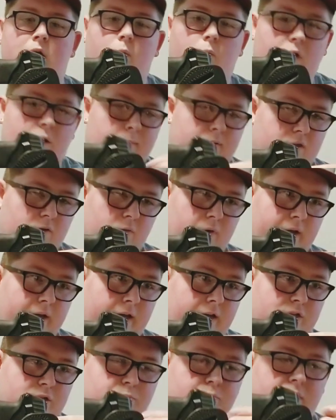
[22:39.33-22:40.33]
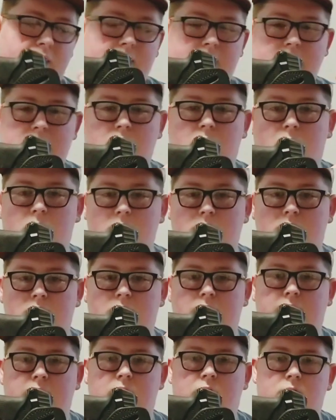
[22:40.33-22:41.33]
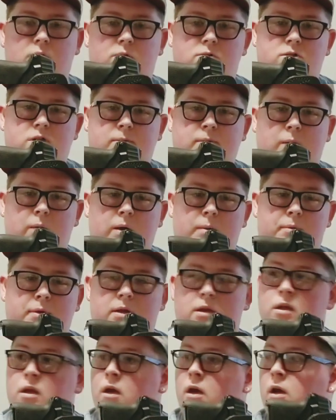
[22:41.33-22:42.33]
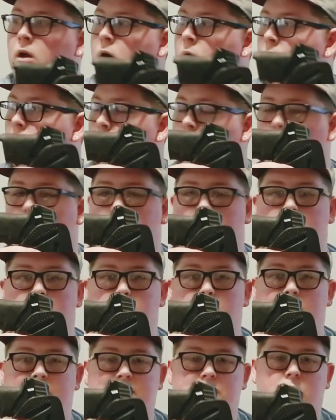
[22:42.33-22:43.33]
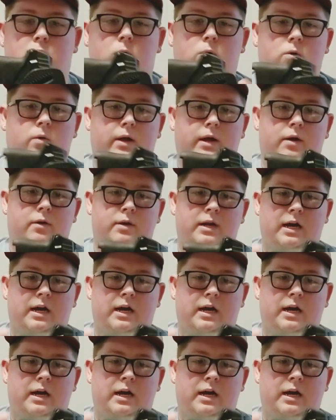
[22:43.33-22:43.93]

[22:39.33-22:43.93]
when I'm at the range practicing holstering and unholstering my weapon, or when it's colder out.